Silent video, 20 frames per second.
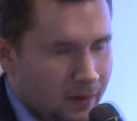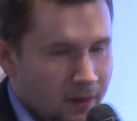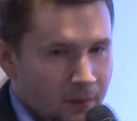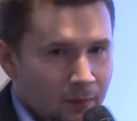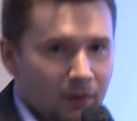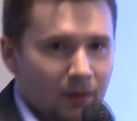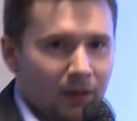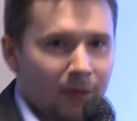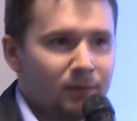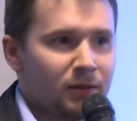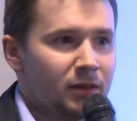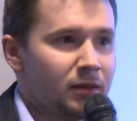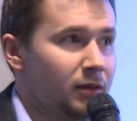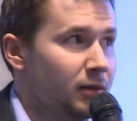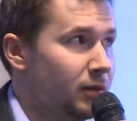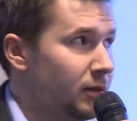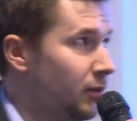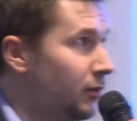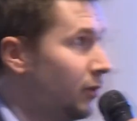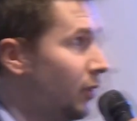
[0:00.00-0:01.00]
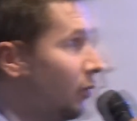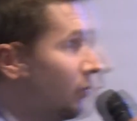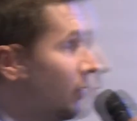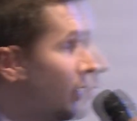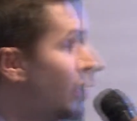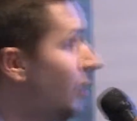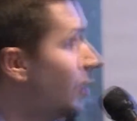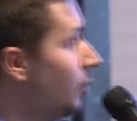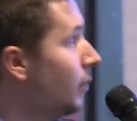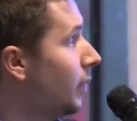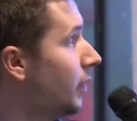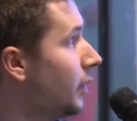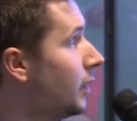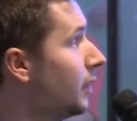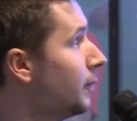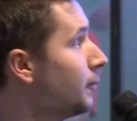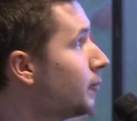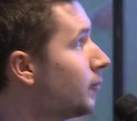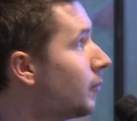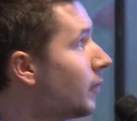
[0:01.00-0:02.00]
Perhaps you know the
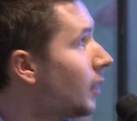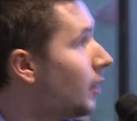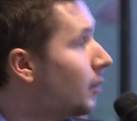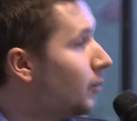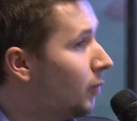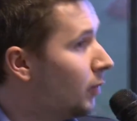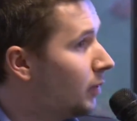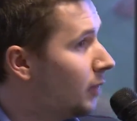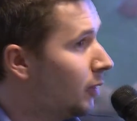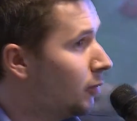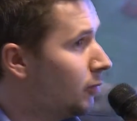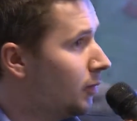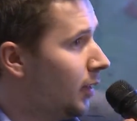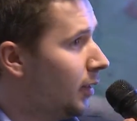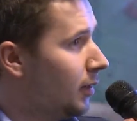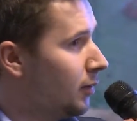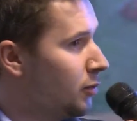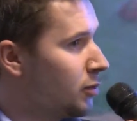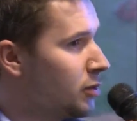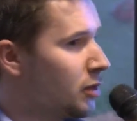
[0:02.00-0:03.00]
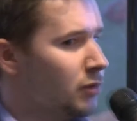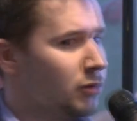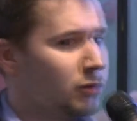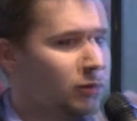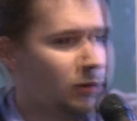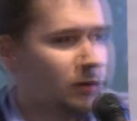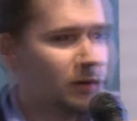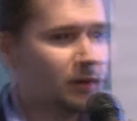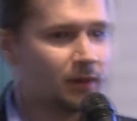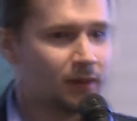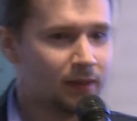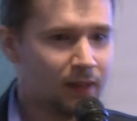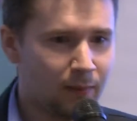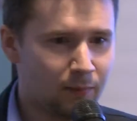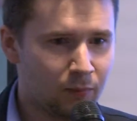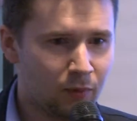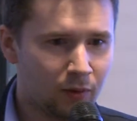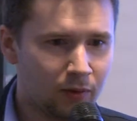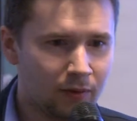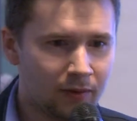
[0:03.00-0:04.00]
company, but I would like to show you some
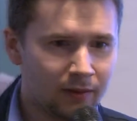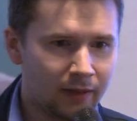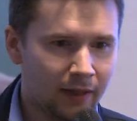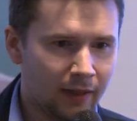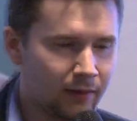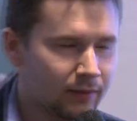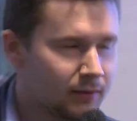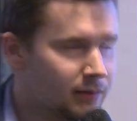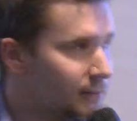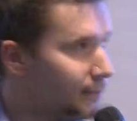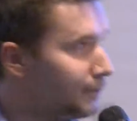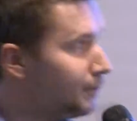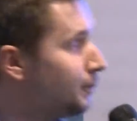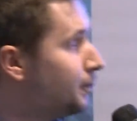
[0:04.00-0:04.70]
more details.